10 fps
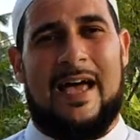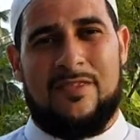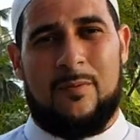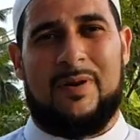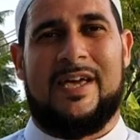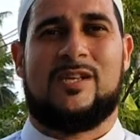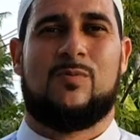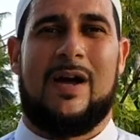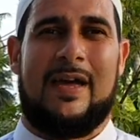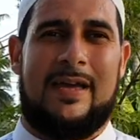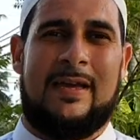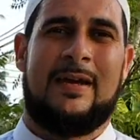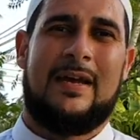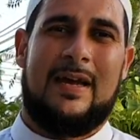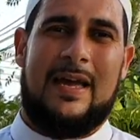And the place where he
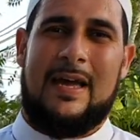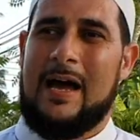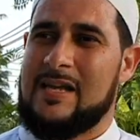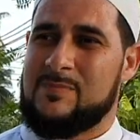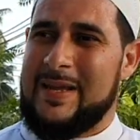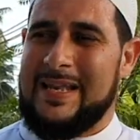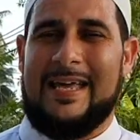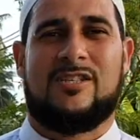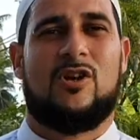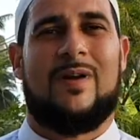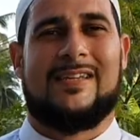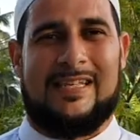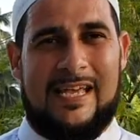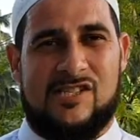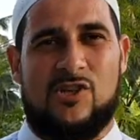uh, has been laid to rest
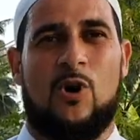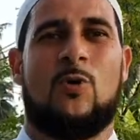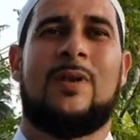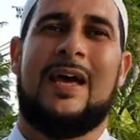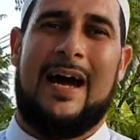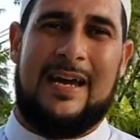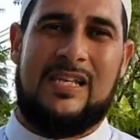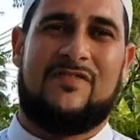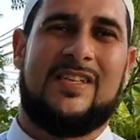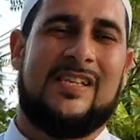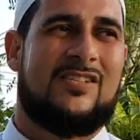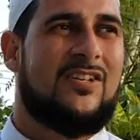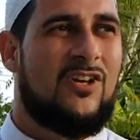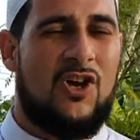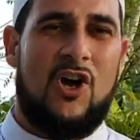is known and is
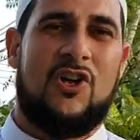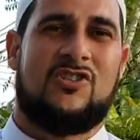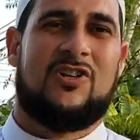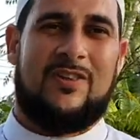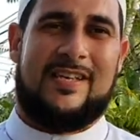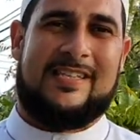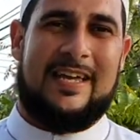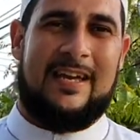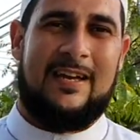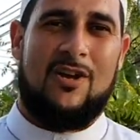visited until this day.